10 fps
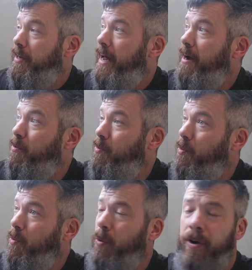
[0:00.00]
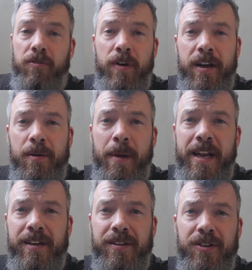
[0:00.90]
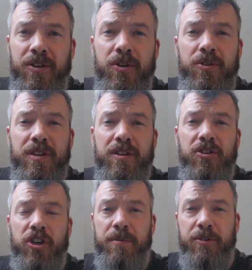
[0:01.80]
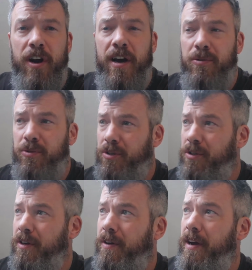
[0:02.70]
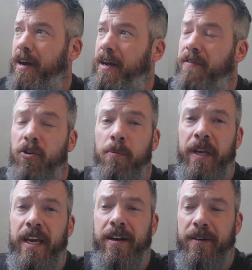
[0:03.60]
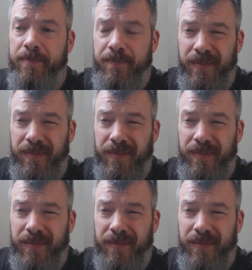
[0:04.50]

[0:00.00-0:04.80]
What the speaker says: Now, would I recommend using cheap trowels if you're a beginner?